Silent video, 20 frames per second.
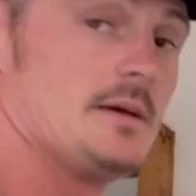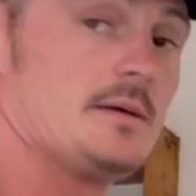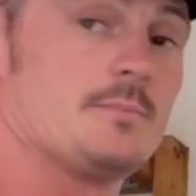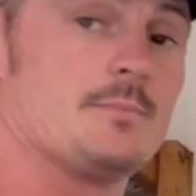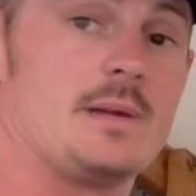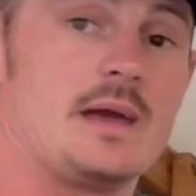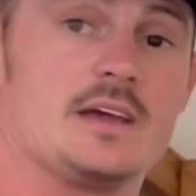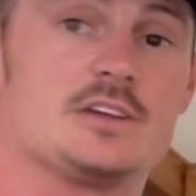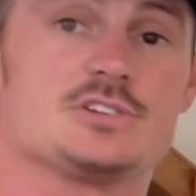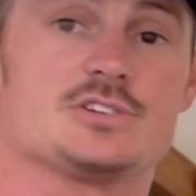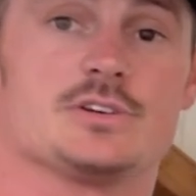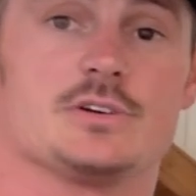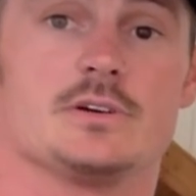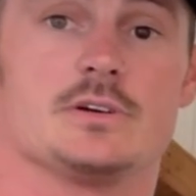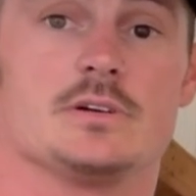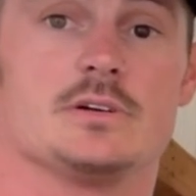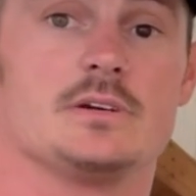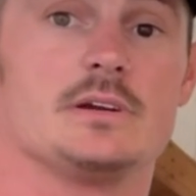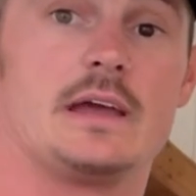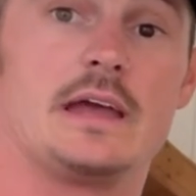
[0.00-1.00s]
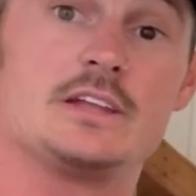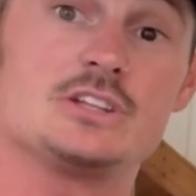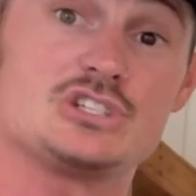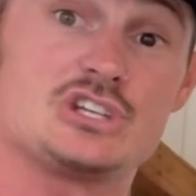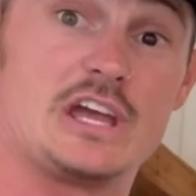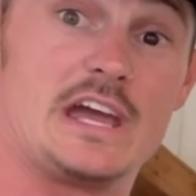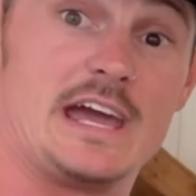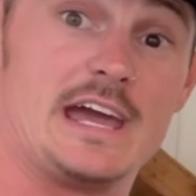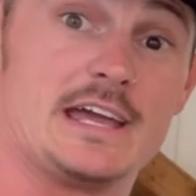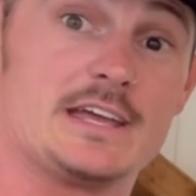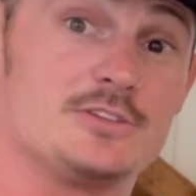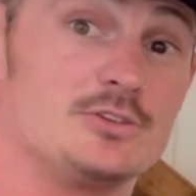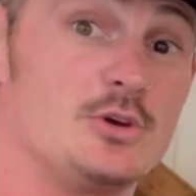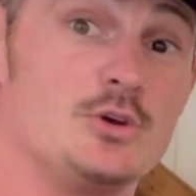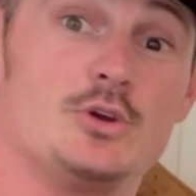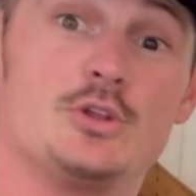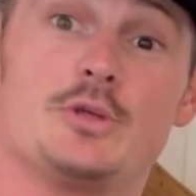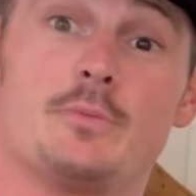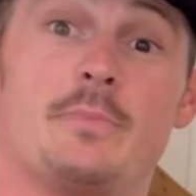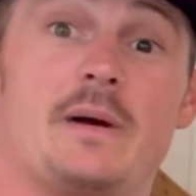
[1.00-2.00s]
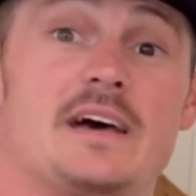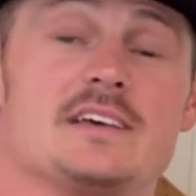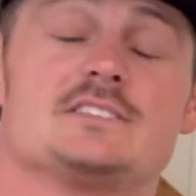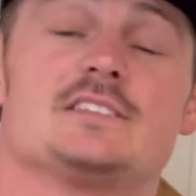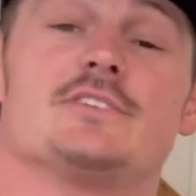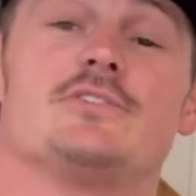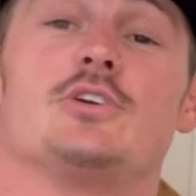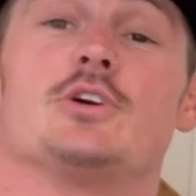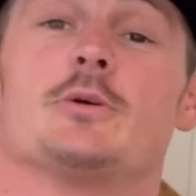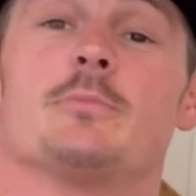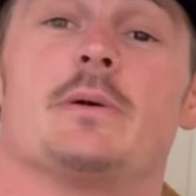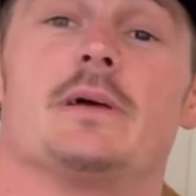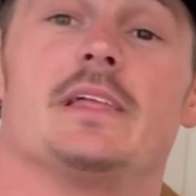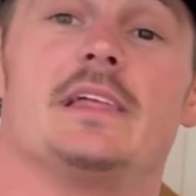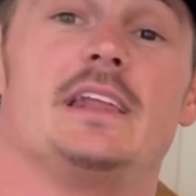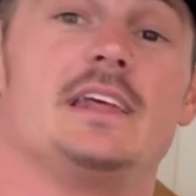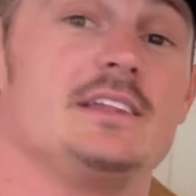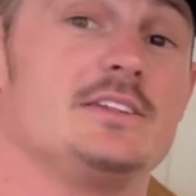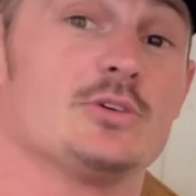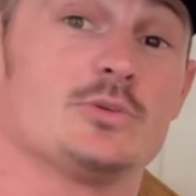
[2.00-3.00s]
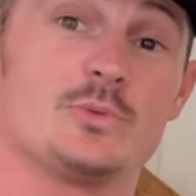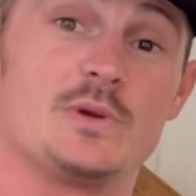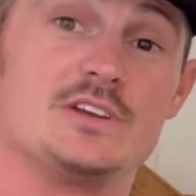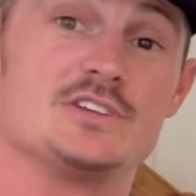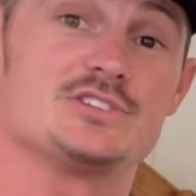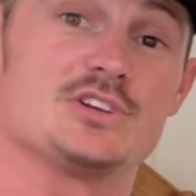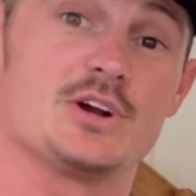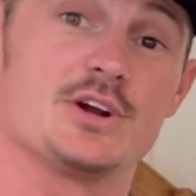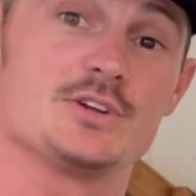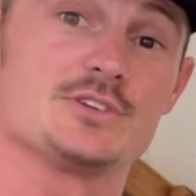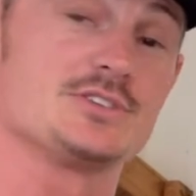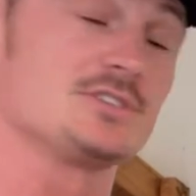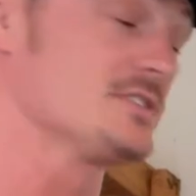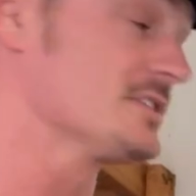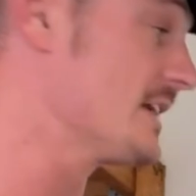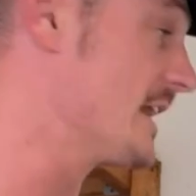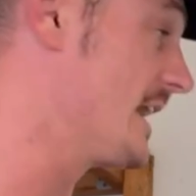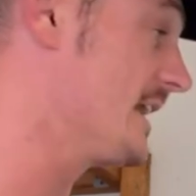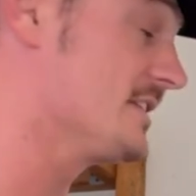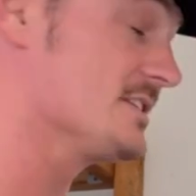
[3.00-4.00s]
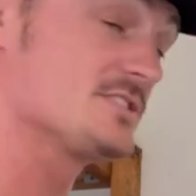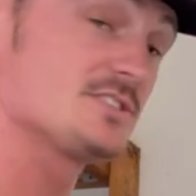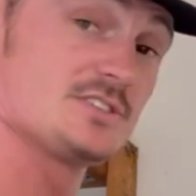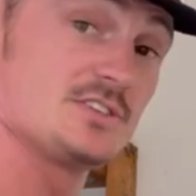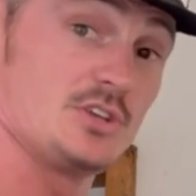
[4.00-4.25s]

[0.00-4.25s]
Make sure and check, do you the best of your ability to research, okay?